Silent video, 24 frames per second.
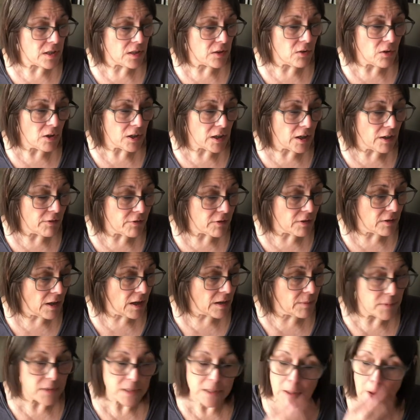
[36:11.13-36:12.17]
I know I covered a
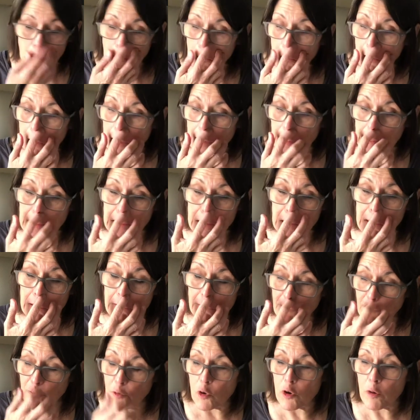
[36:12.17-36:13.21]
lot of material and I
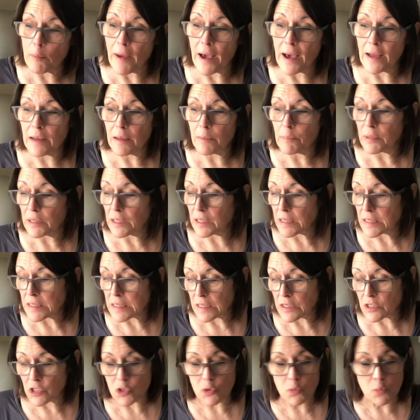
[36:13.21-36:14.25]
didn't format it because
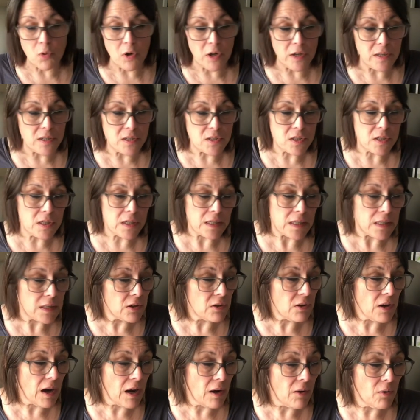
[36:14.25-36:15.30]
I just wanted you to
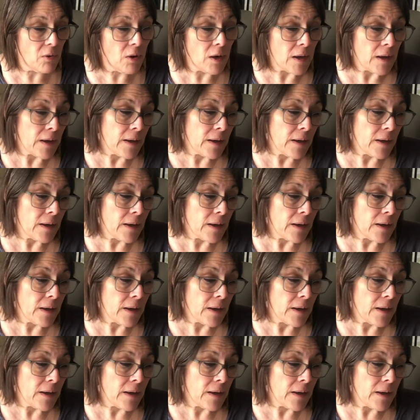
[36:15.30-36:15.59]
hear how